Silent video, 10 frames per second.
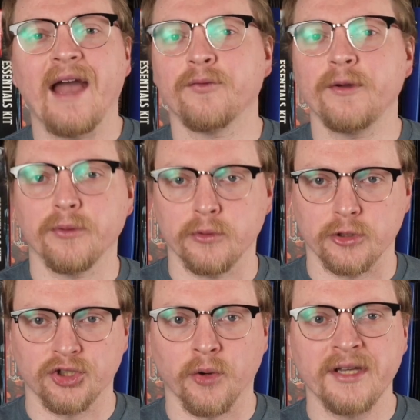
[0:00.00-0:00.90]
Every brutal
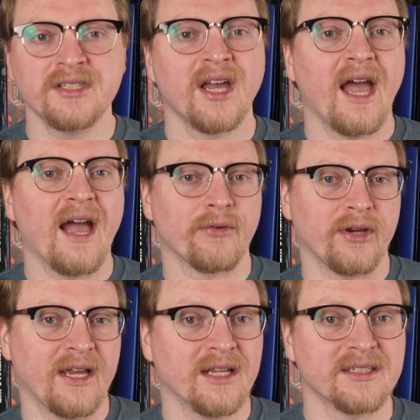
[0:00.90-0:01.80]
choice,
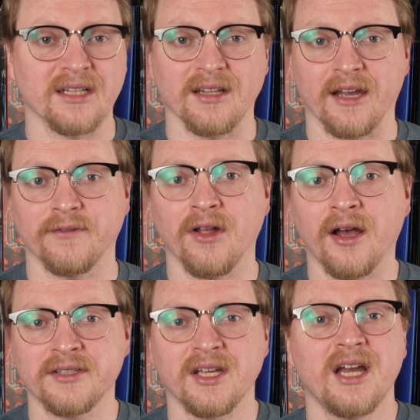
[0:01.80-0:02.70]
every innocent life
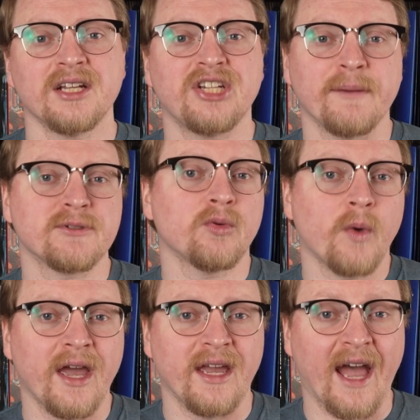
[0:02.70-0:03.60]
lost, chips
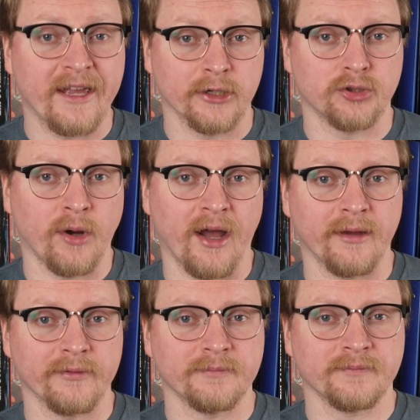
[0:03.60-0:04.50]
away at your
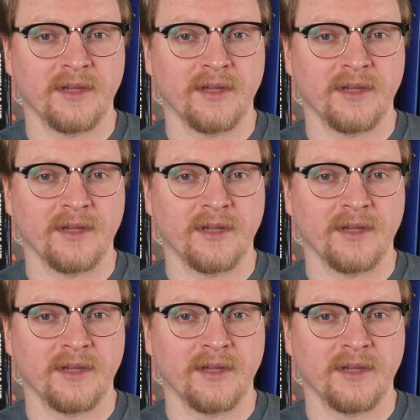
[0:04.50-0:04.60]
drive.